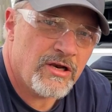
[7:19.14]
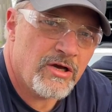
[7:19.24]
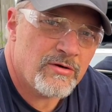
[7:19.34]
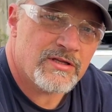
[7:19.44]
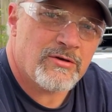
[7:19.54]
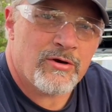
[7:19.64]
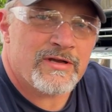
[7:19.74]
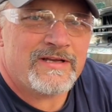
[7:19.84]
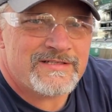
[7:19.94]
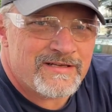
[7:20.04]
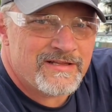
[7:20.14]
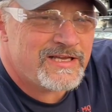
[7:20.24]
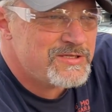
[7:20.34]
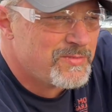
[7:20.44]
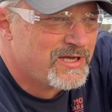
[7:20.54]
know what the torque is on
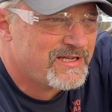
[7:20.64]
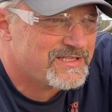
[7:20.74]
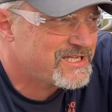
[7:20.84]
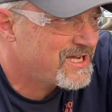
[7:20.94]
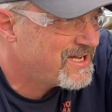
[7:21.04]
these, but it's